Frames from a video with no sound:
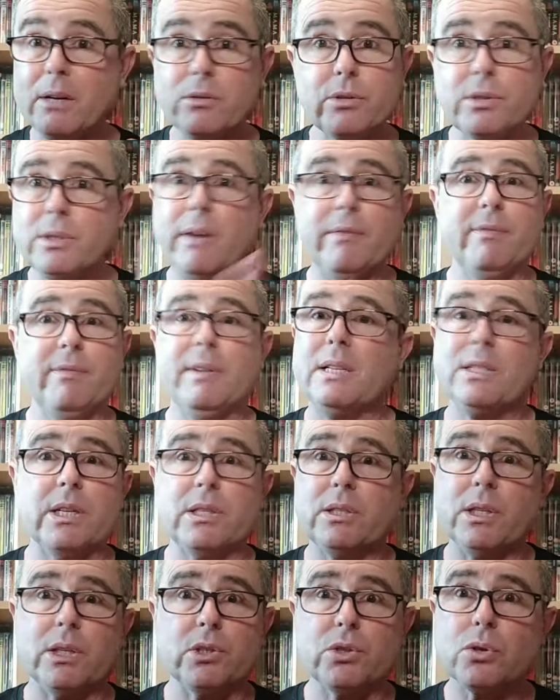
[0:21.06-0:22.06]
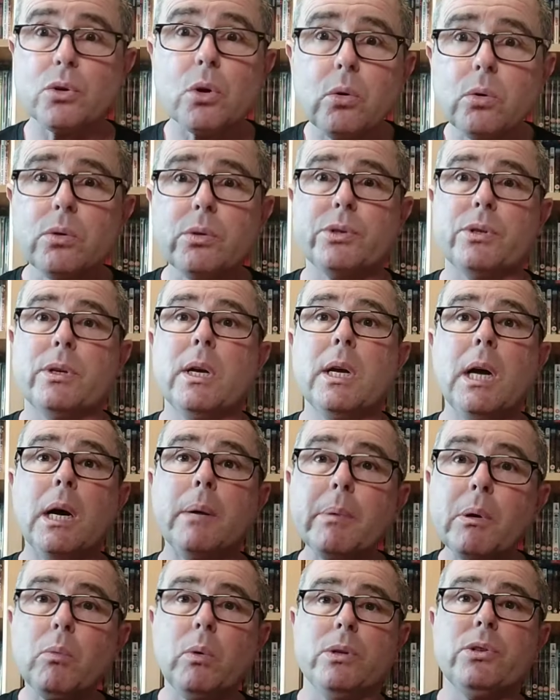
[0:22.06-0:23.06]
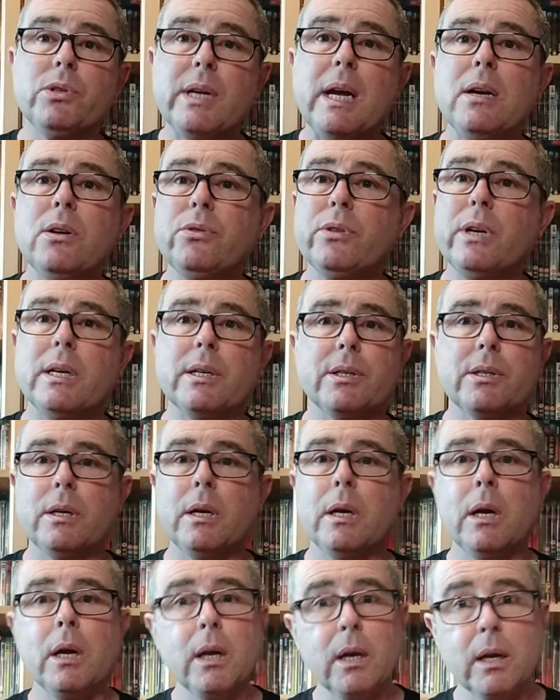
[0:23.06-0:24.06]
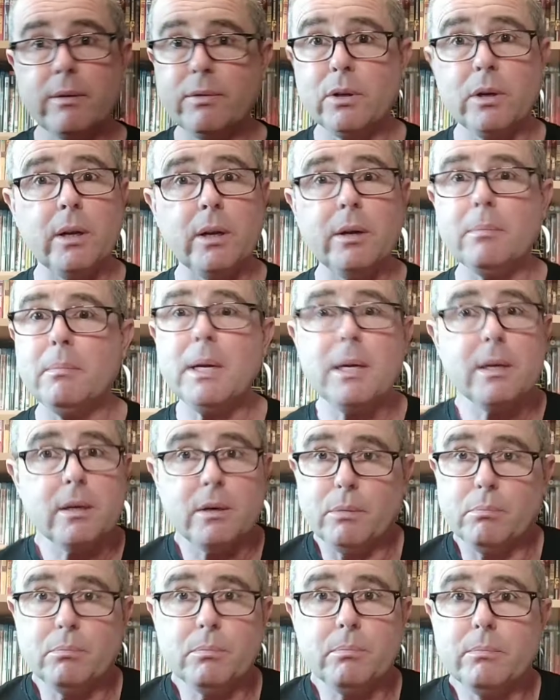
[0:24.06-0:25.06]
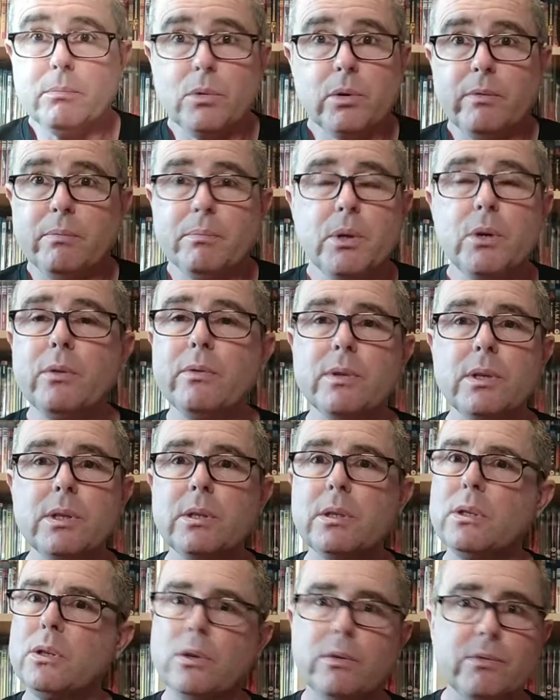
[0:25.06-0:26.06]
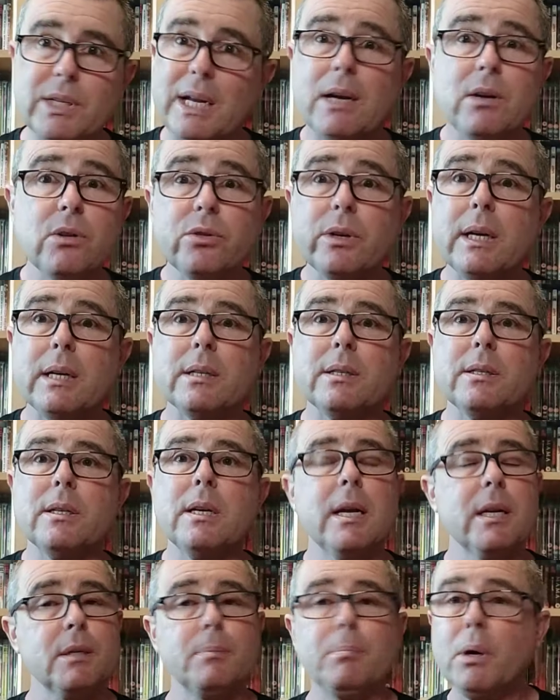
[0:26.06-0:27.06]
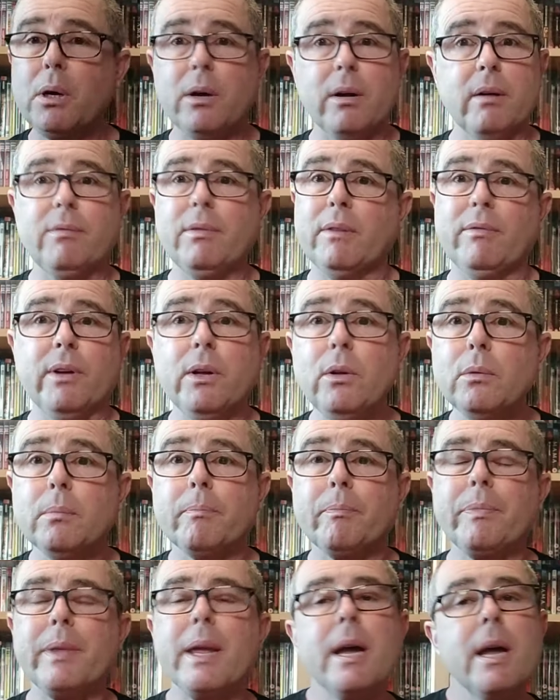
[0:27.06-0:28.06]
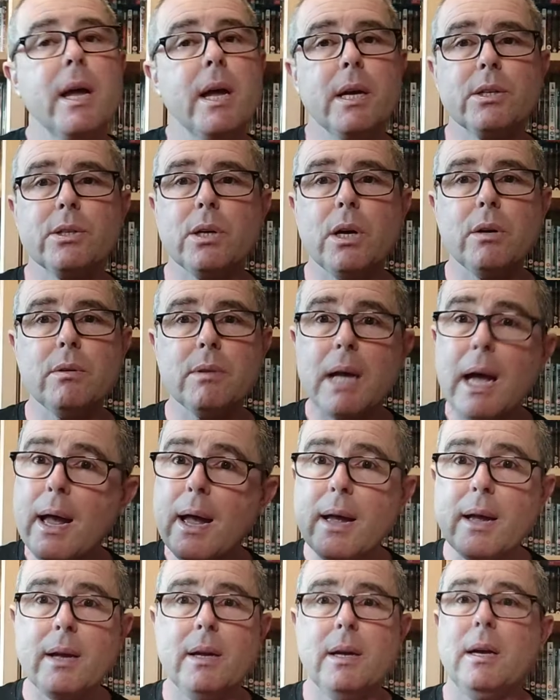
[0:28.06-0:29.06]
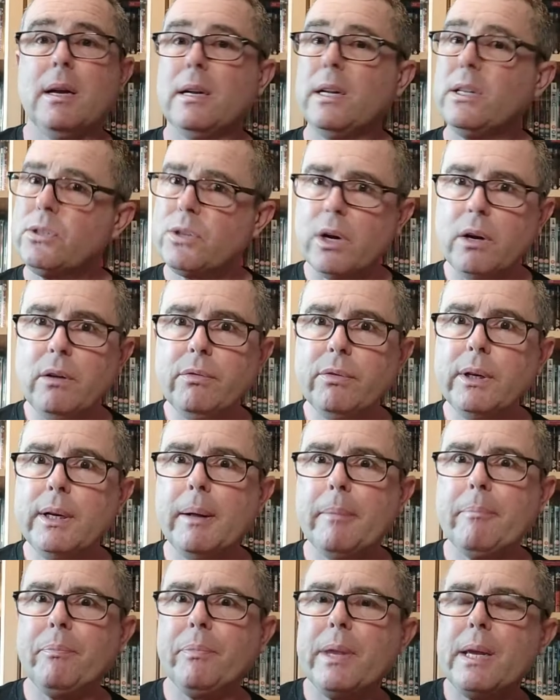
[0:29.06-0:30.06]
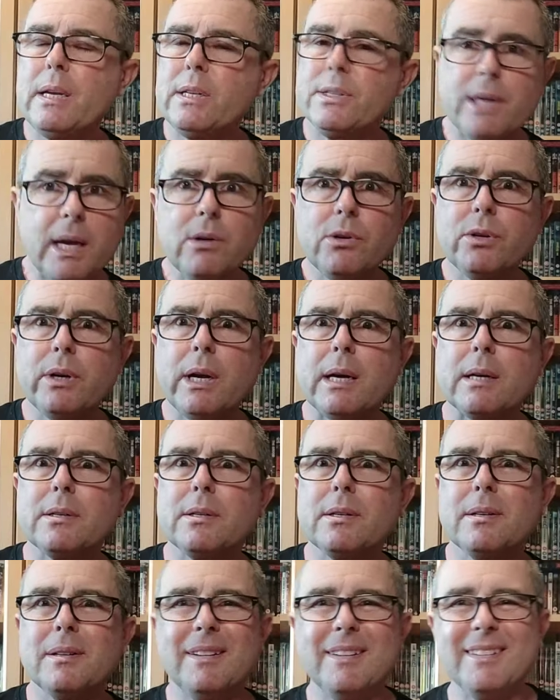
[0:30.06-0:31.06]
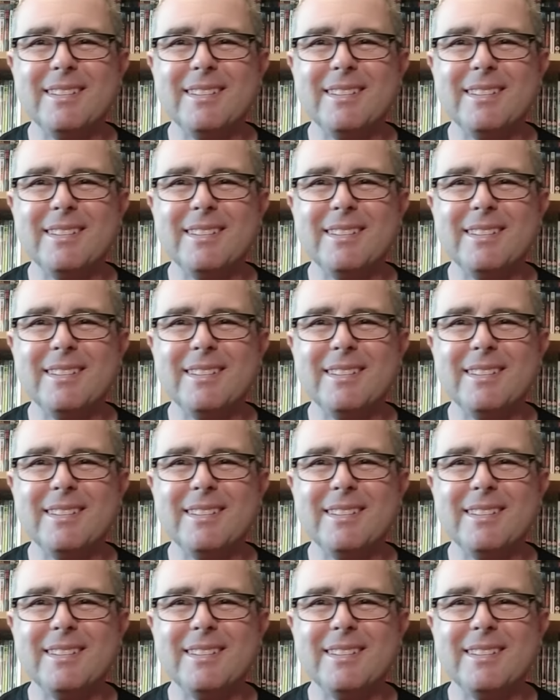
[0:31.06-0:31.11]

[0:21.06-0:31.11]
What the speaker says: just have fantastic scores, and we want soundtracks. If you're like me and love movies, you love soundtracks, it's part of the film. So yeah, let's go for it. Soundtracks.